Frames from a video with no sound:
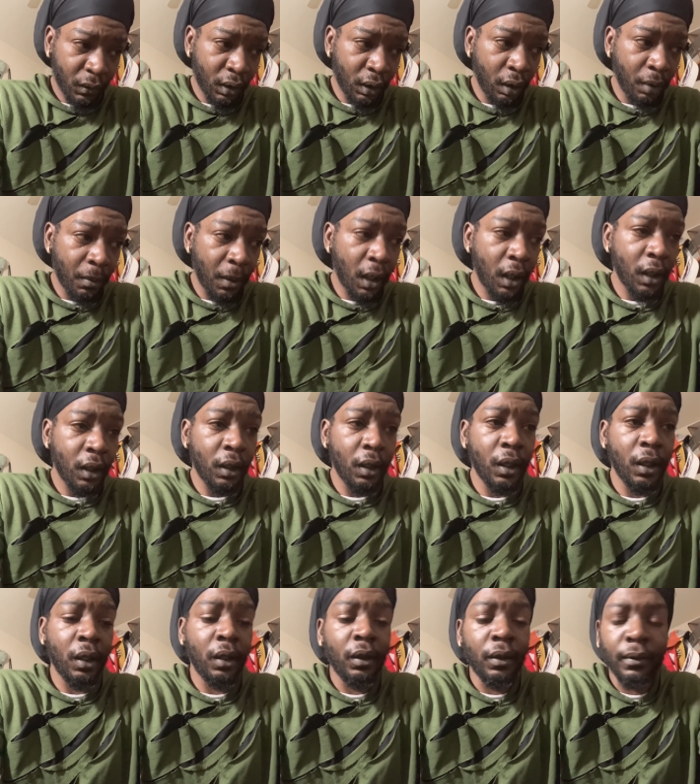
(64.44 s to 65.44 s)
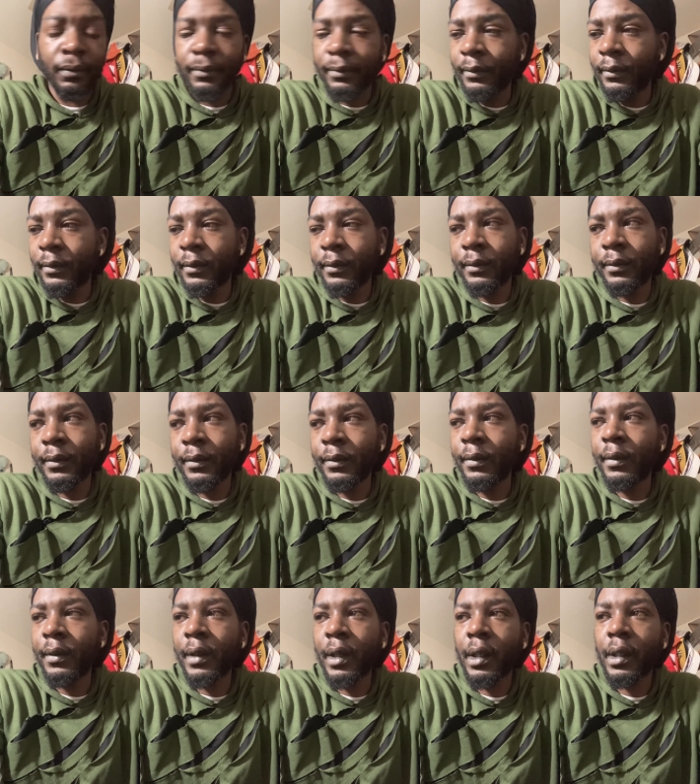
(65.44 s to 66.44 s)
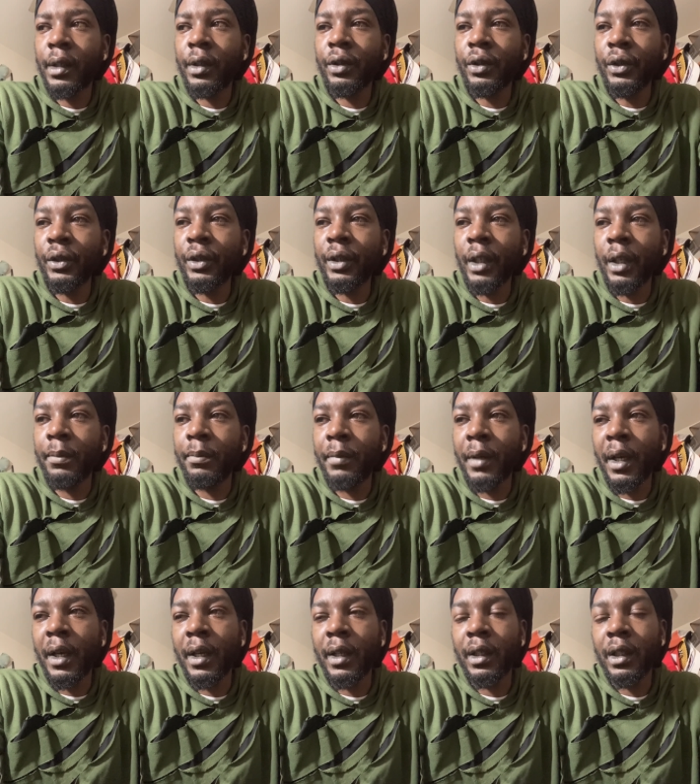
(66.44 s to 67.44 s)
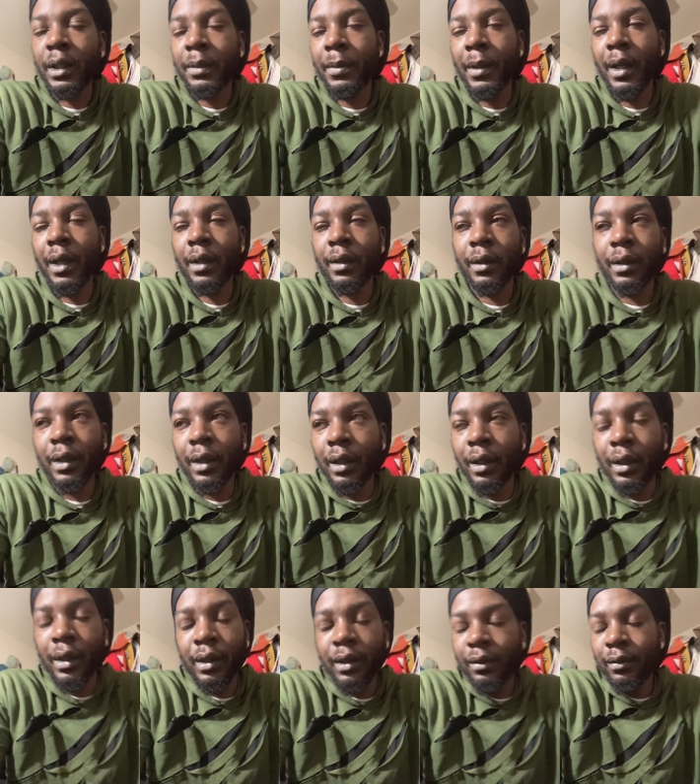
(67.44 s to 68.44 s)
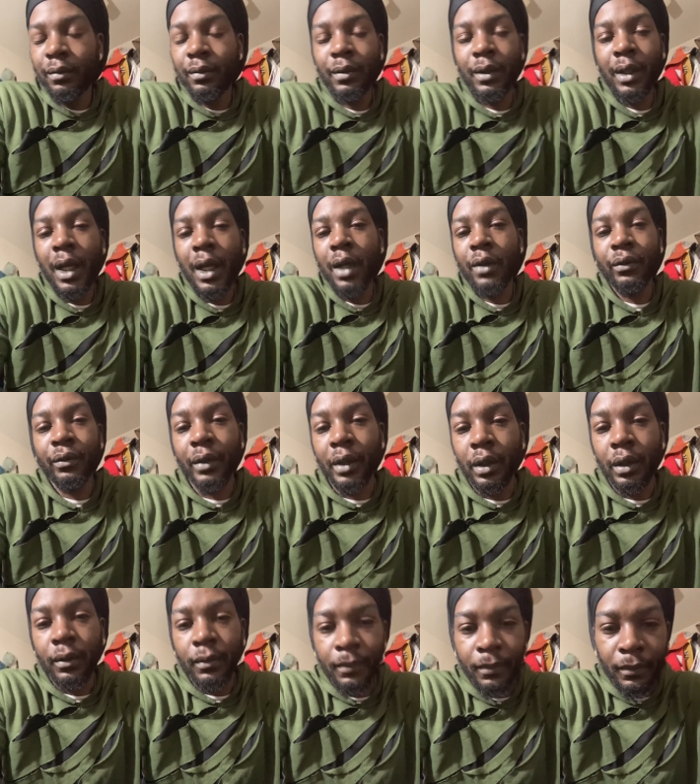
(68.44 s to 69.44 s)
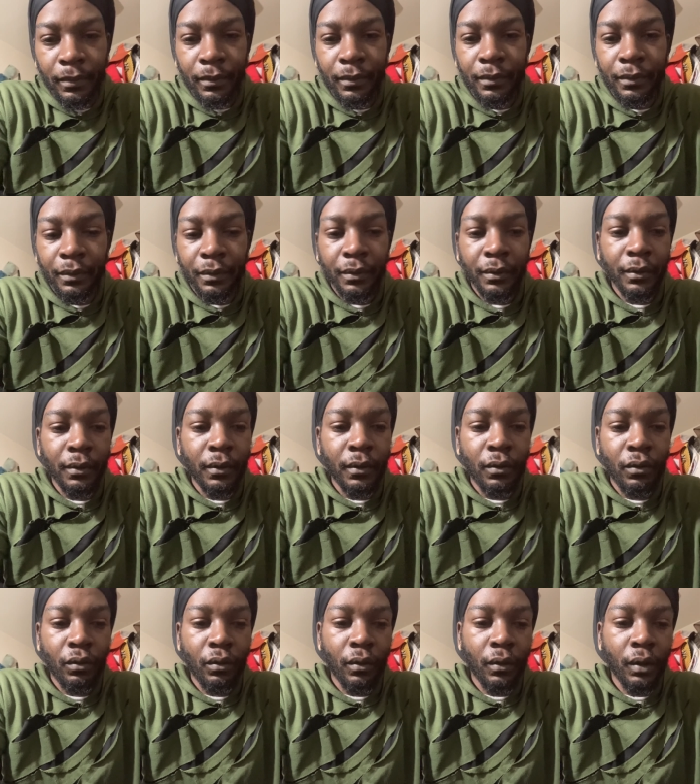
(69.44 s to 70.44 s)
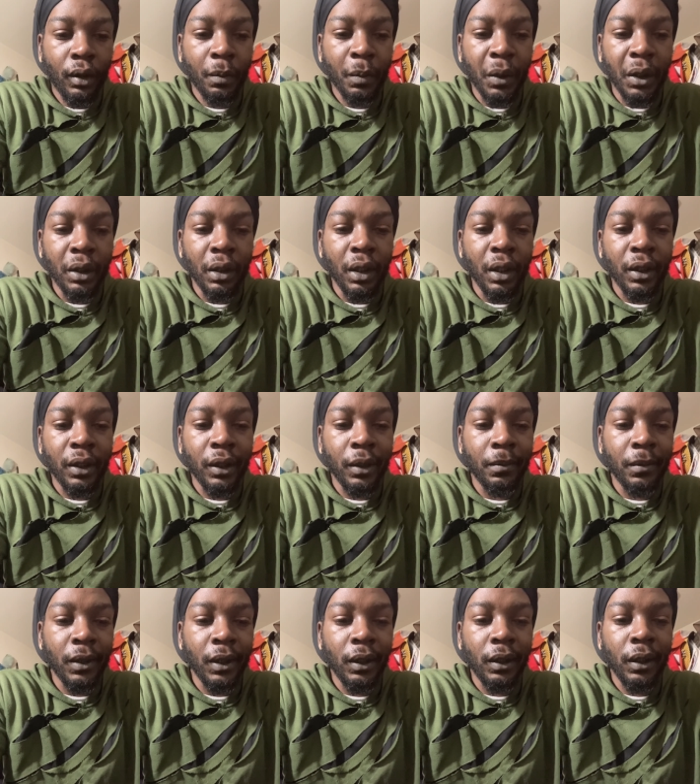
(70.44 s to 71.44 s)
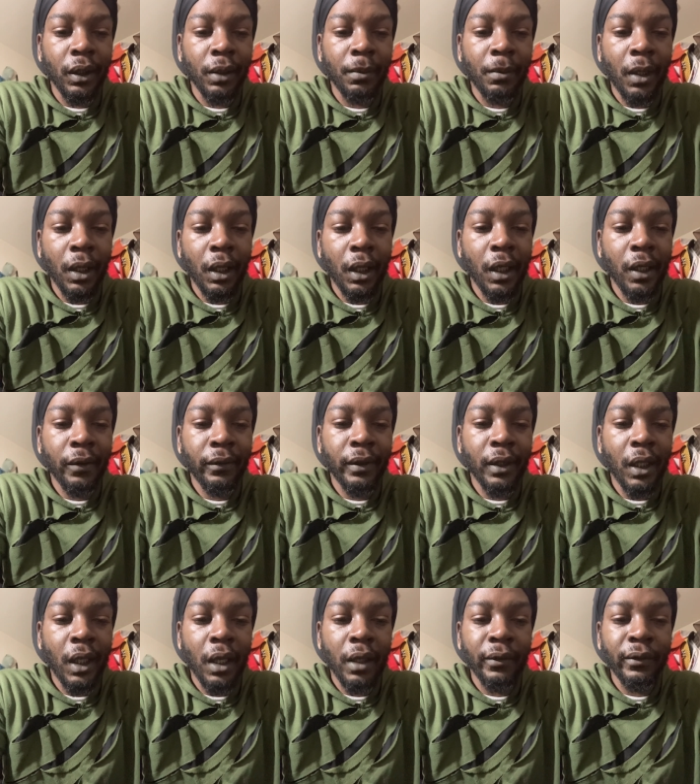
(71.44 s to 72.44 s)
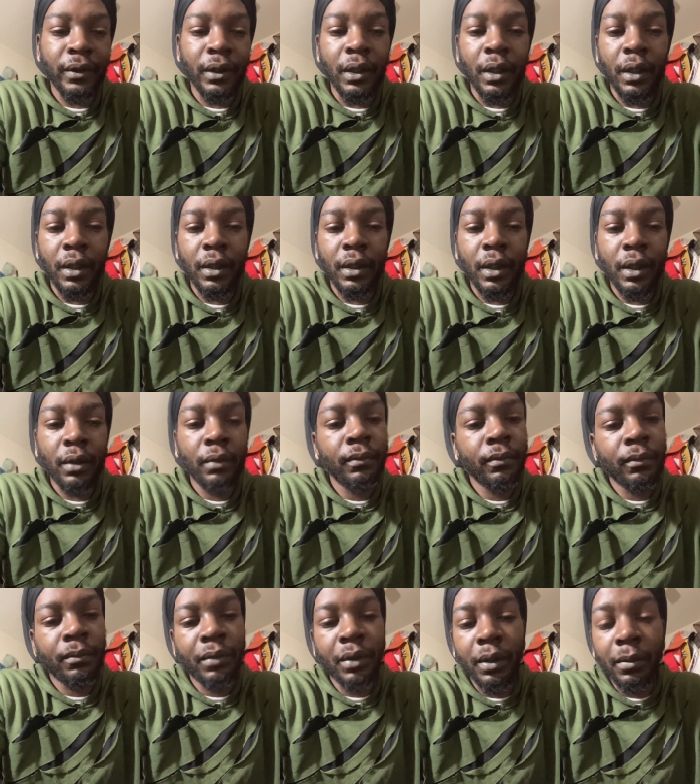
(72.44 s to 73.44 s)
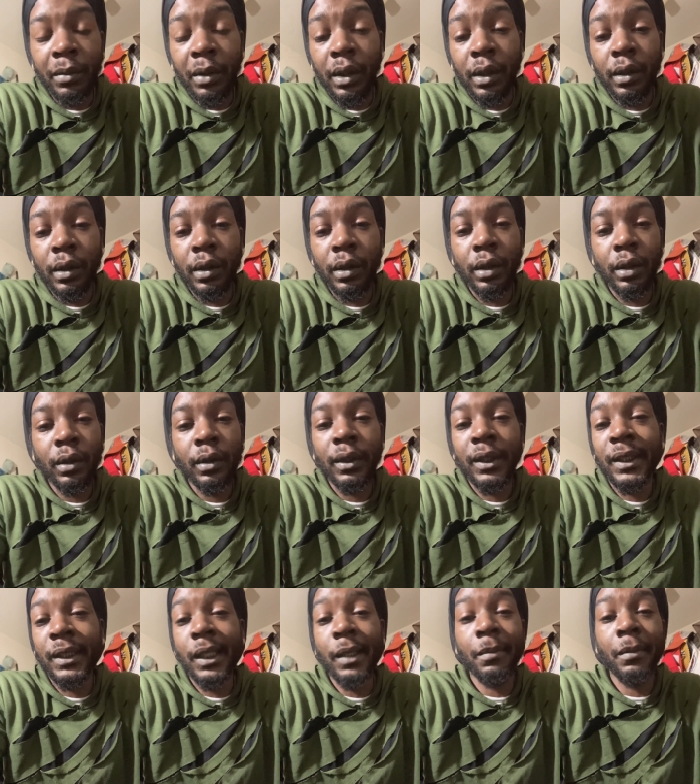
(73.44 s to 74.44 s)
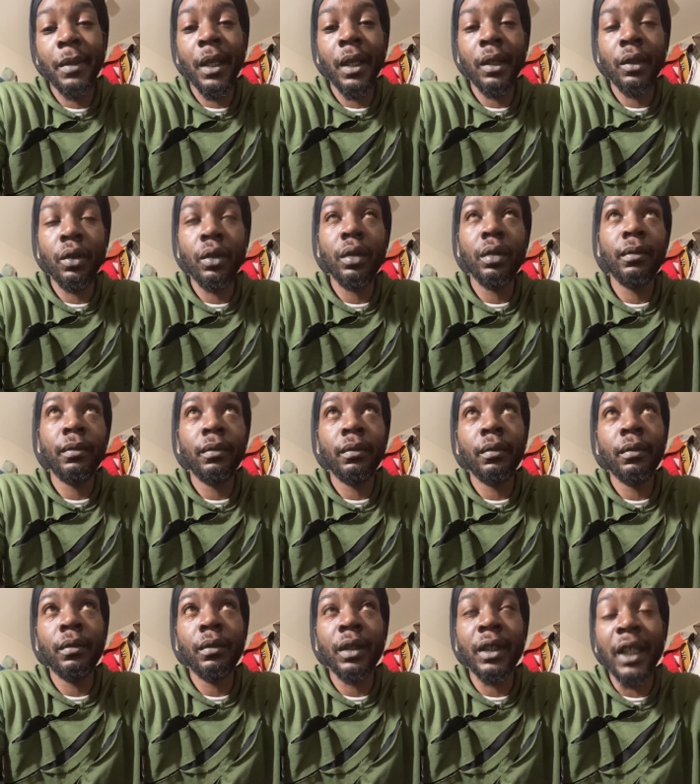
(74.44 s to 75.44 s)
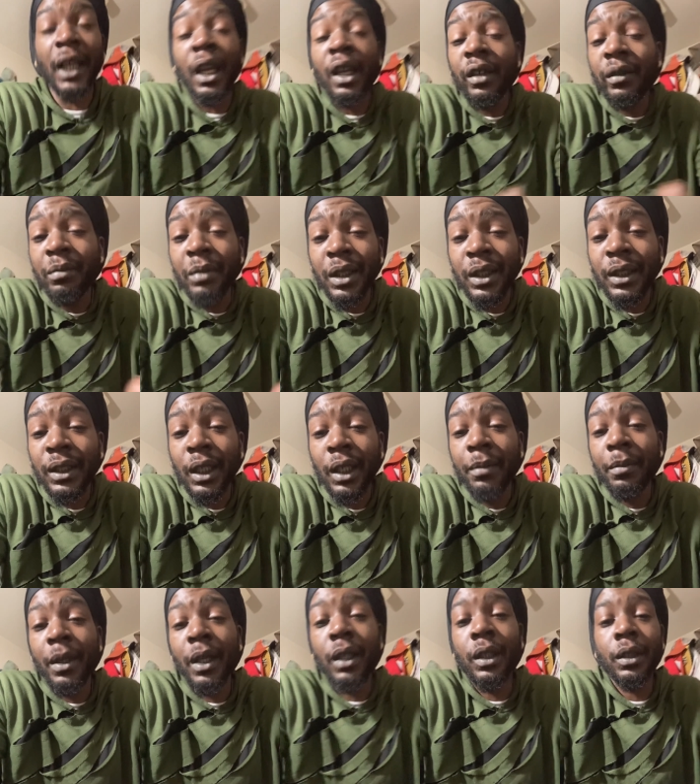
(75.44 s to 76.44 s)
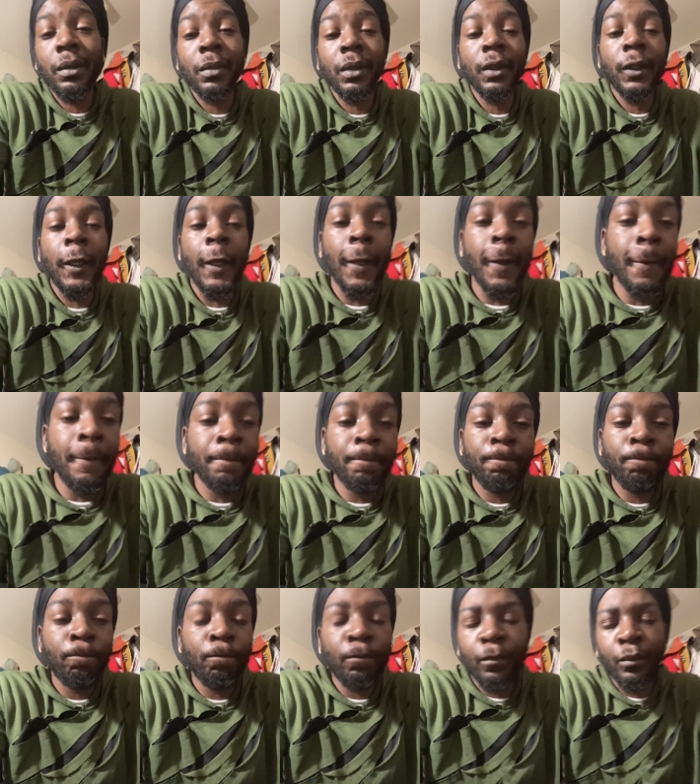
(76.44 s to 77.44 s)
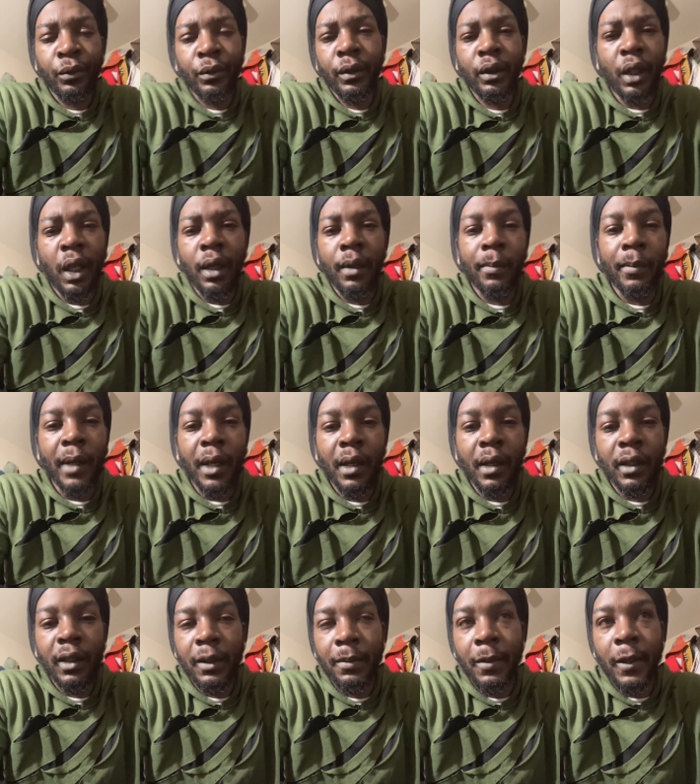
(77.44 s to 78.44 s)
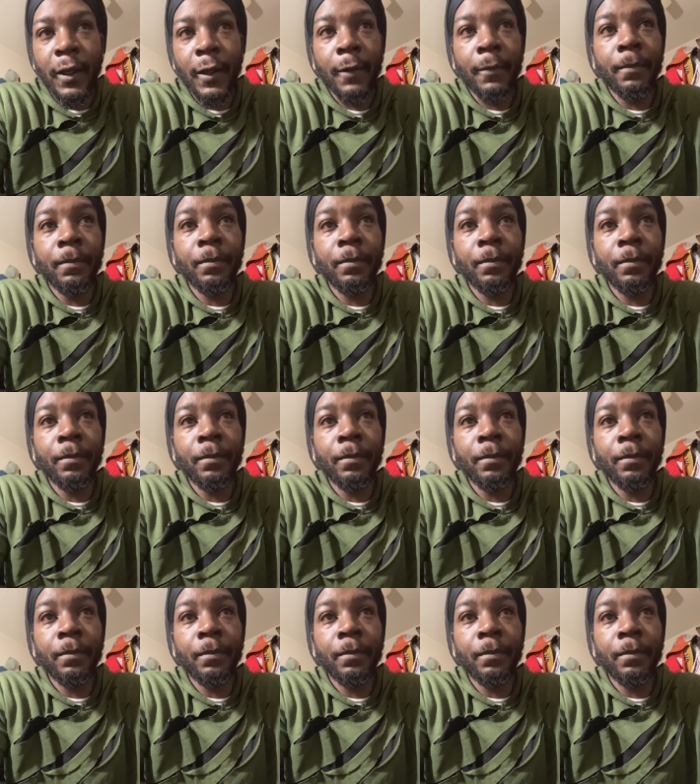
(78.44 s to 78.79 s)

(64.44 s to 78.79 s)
Am I in a, I guess you could say, bad spot? Not really. I mean, there are some things in my life that I've done that put me in a setback or gave me setbacks, but not a bad spot